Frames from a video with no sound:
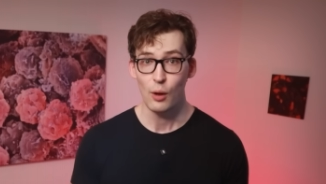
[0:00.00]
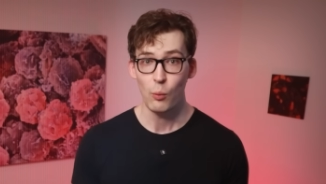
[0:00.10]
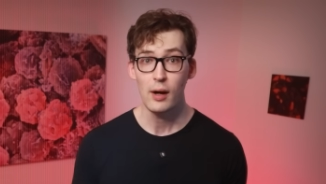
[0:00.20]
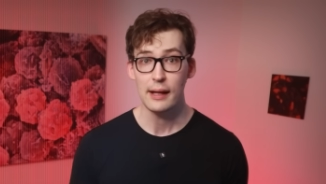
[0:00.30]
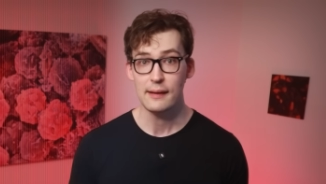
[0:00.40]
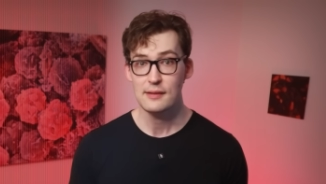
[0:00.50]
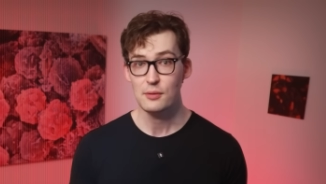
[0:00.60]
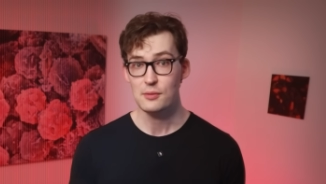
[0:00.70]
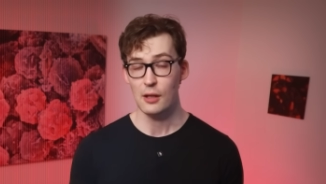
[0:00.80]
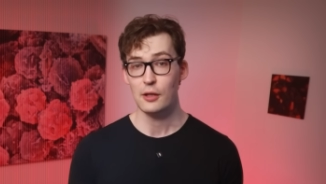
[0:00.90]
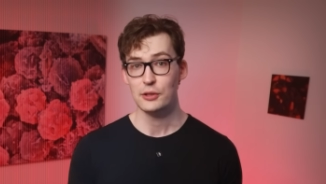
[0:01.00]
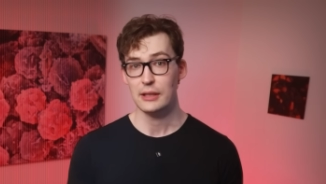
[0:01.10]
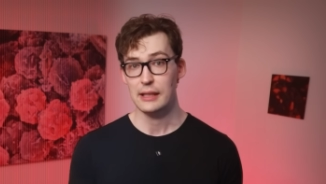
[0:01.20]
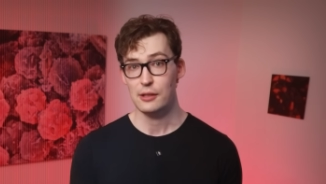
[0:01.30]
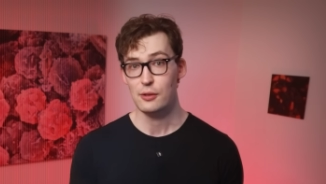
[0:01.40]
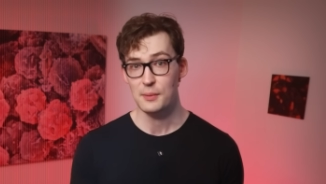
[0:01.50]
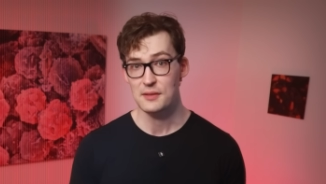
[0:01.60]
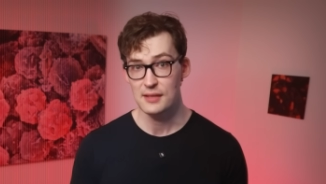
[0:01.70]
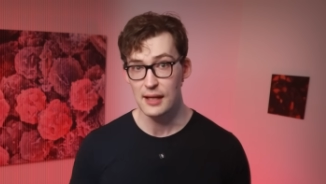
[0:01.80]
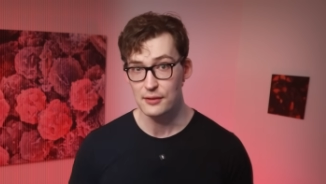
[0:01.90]
One, this was largely in human
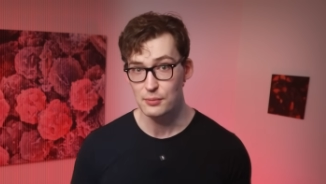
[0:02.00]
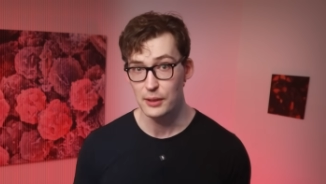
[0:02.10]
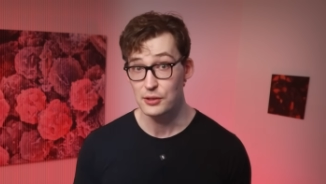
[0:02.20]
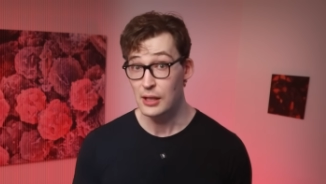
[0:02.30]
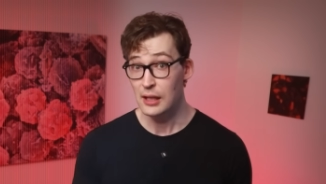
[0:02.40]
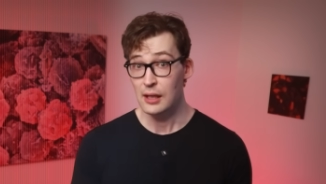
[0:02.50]
cells, which